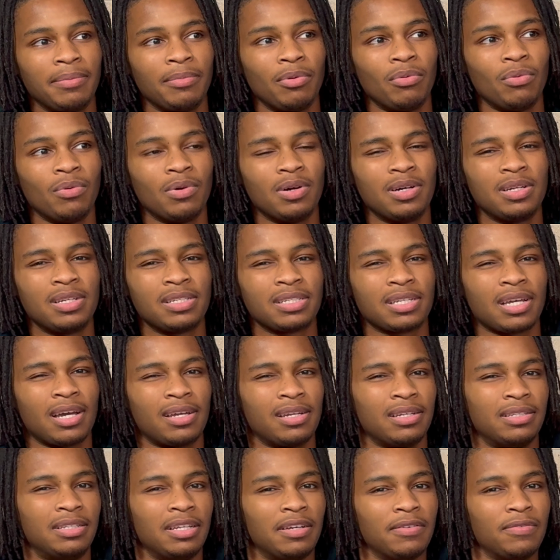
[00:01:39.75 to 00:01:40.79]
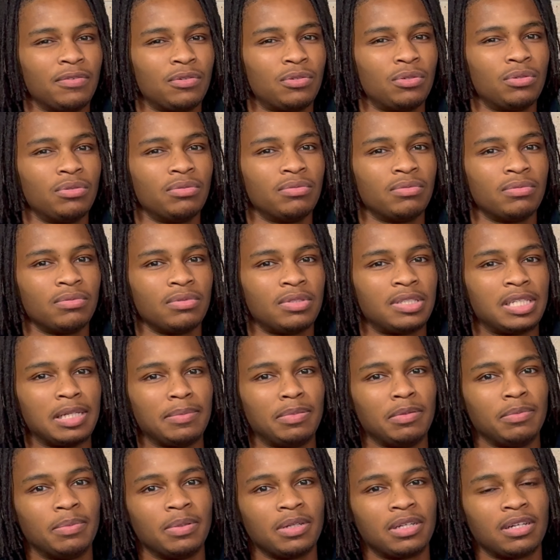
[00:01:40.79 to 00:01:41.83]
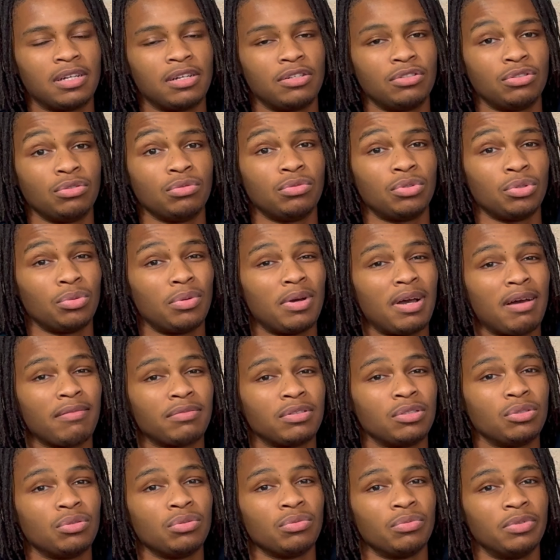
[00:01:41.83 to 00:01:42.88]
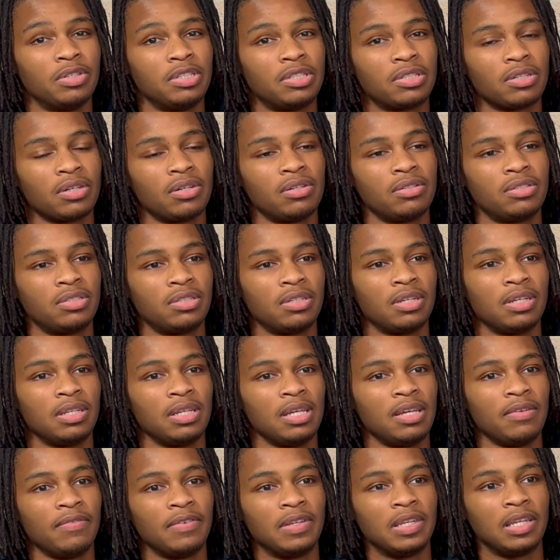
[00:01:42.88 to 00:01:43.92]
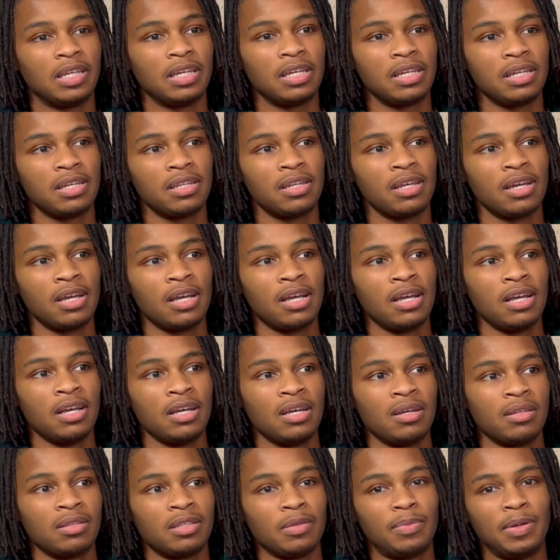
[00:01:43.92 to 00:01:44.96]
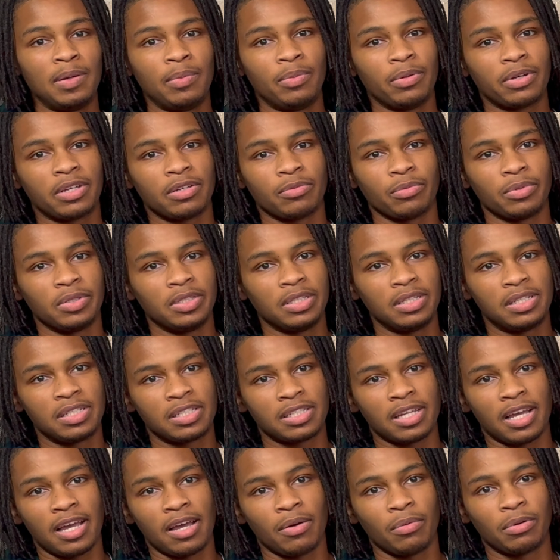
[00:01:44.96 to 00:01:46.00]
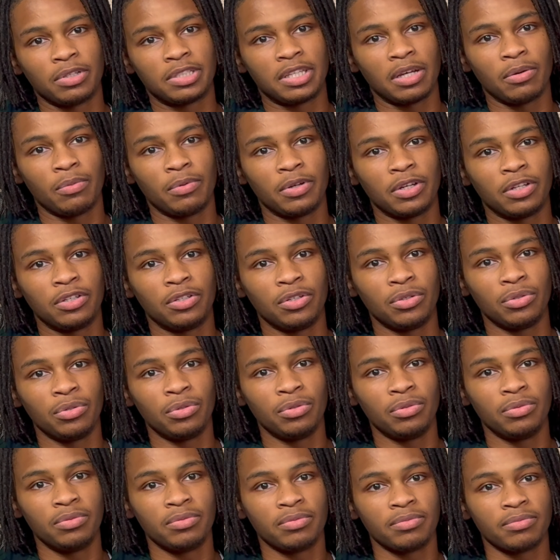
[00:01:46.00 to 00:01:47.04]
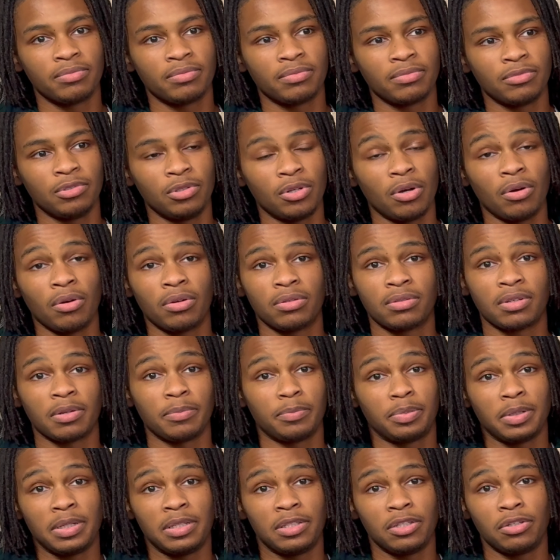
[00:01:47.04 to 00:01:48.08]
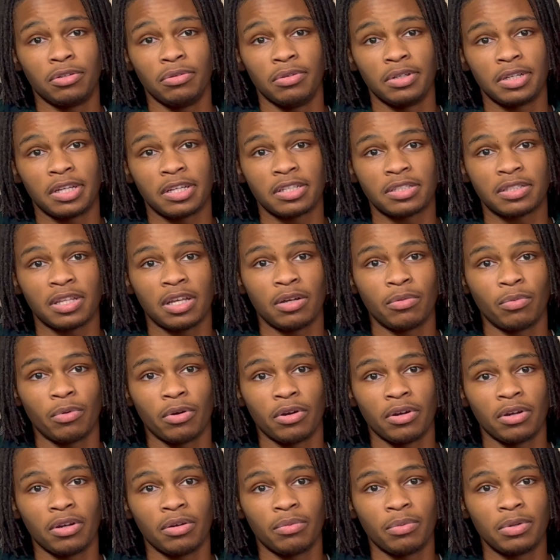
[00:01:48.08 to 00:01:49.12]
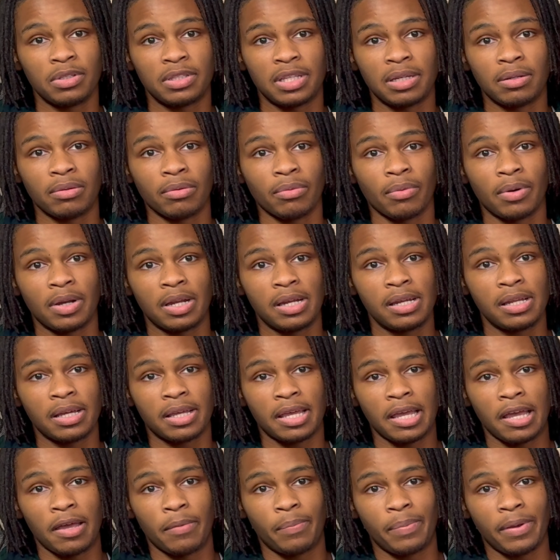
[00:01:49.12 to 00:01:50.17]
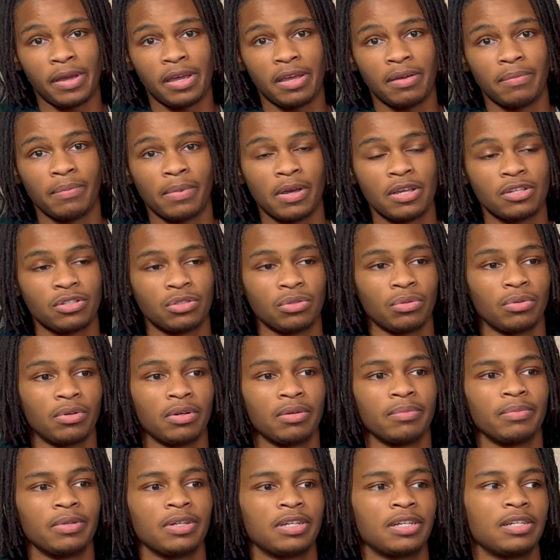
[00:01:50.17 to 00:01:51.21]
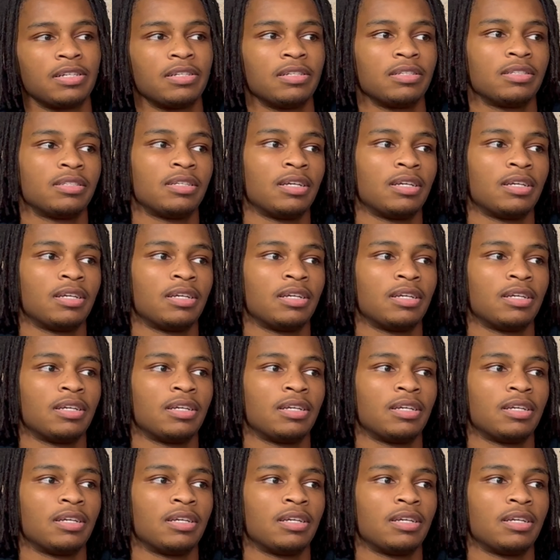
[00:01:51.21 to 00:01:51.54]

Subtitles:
one, it's kind of difficult simply because you do have to do research, and even then, the people can really decide what they want to do, completely go against their word, what they were running the campaign based on, because